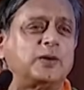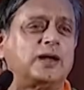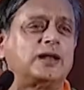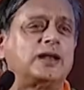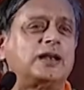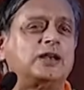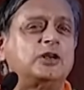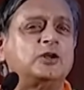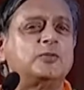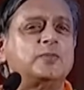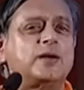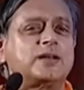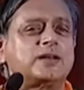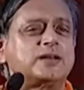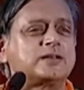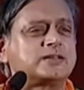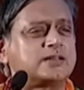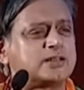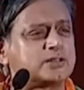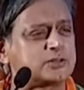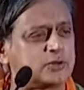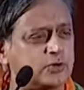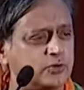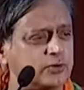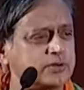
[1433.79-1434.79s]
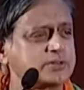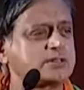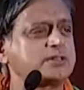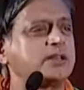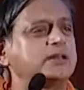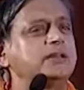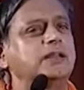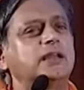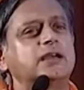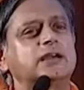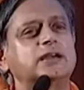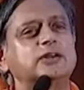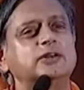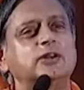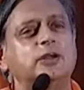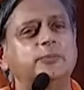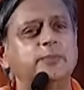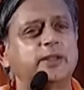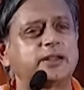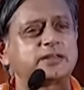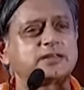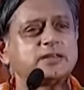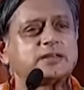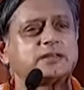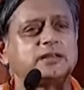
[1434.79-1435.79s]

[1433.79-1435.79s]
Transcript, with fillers: well in humanities, go and study economics,